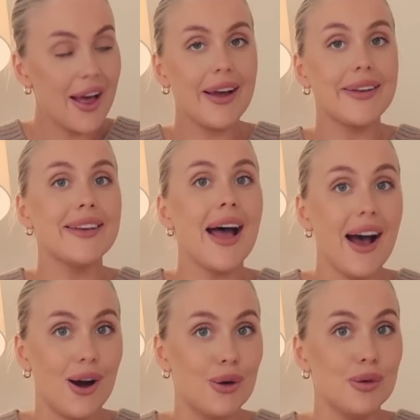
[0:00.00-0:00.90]
And
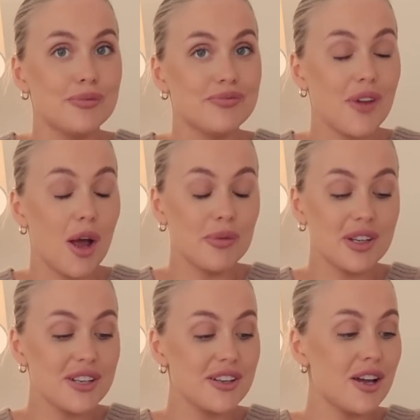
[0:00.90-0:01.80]
now I'm
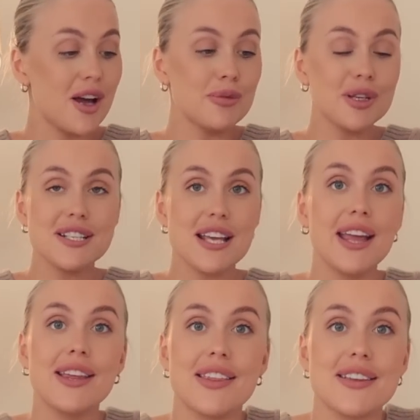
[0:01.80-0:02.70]
gonna
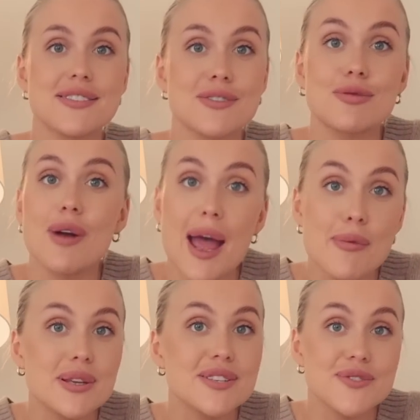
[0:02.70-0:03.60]
take this rare
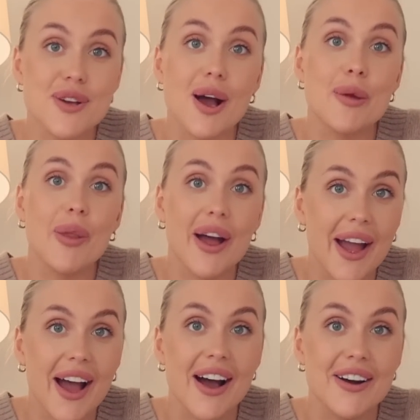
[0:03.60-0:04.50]
bit of time that I
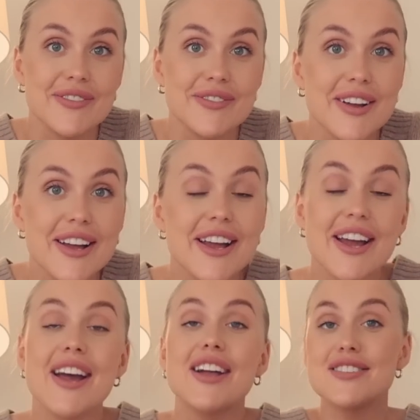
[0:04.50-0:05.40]
have
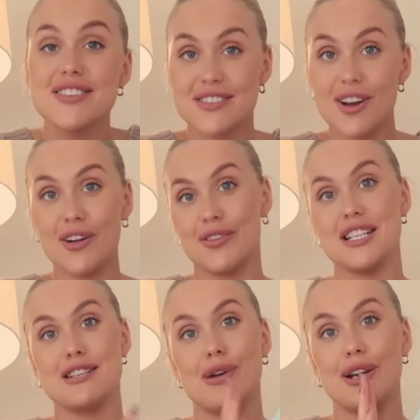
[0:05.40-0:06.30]
to start
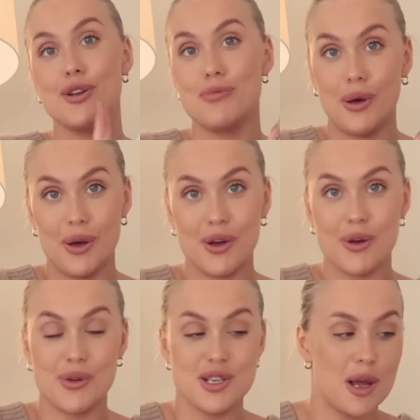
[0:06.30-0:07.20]
reading my new book,
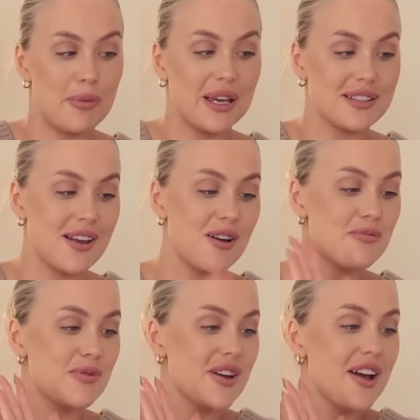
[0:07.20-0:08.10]
which I picked up.
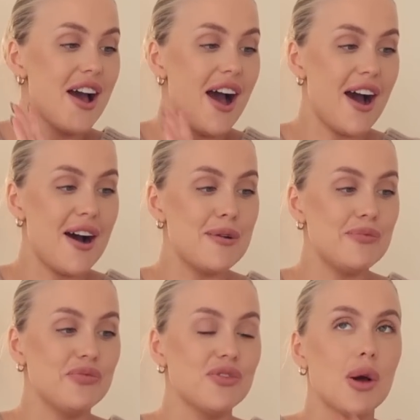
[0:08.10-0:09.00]

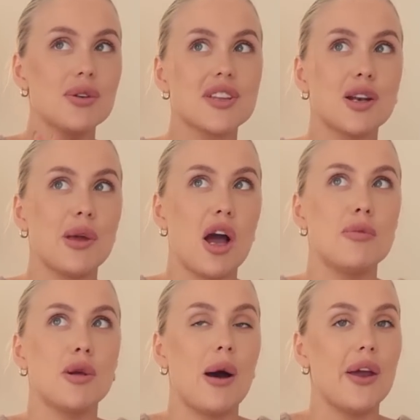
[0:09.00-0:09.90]
Noah's gonna be home
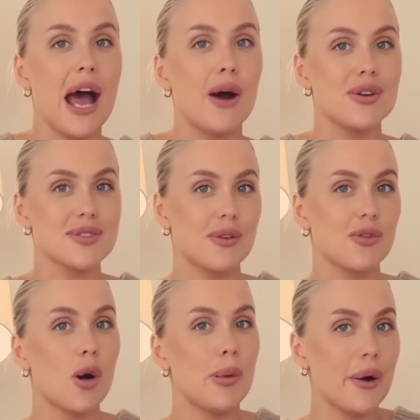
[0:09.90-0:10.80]
in about an hour, so I've
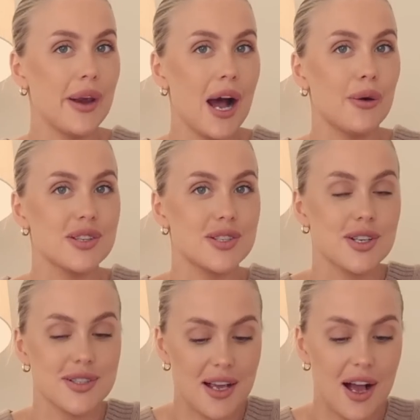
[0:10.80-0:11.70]
got about an hour to
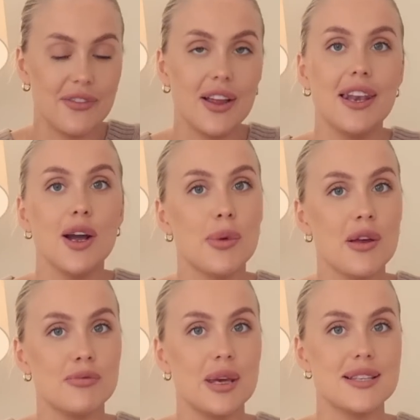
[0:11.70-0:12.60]
just have a little
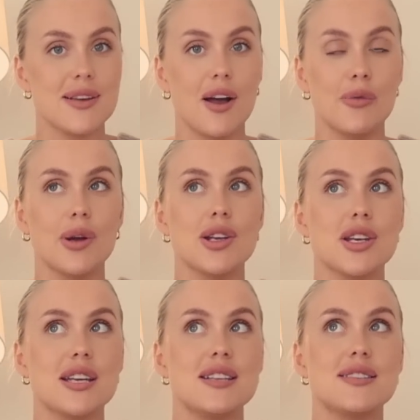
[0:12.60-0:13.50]
bit of me time, which
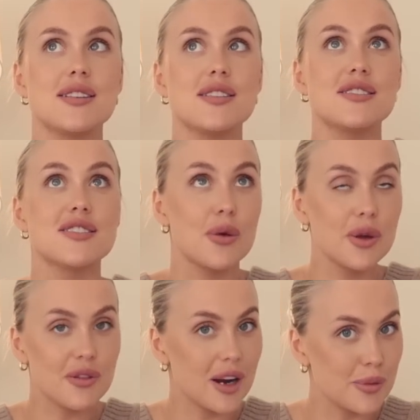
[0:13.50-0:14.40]
is so
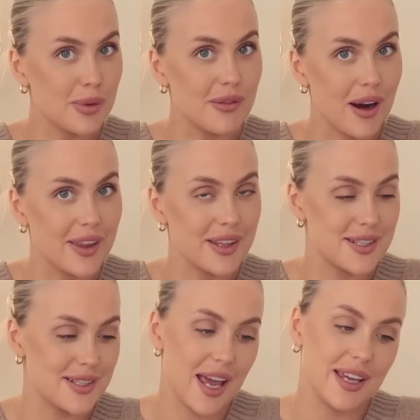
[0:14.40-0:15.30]
incredibly rare
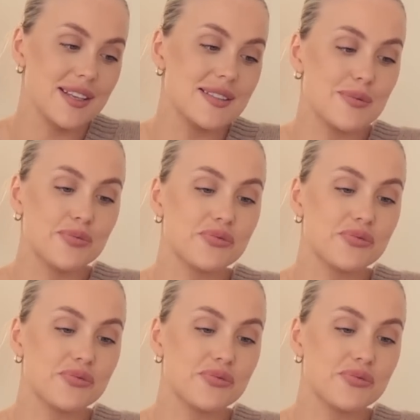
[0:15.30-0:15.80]
these days.